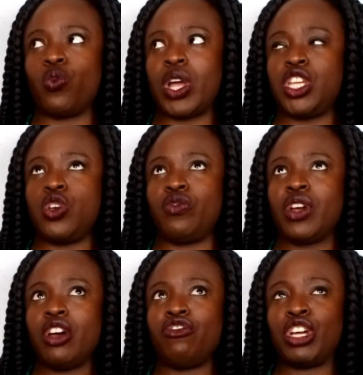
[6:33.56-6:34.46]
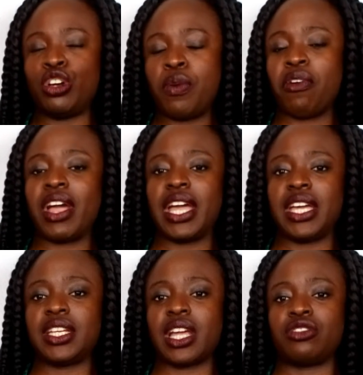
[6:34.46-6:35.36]
when you've
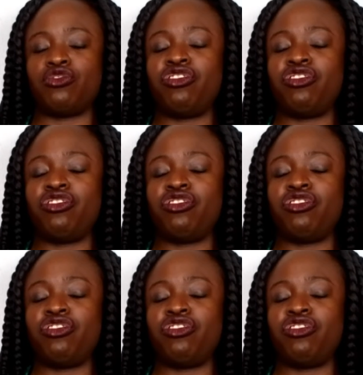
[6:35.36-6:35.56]
recuperated and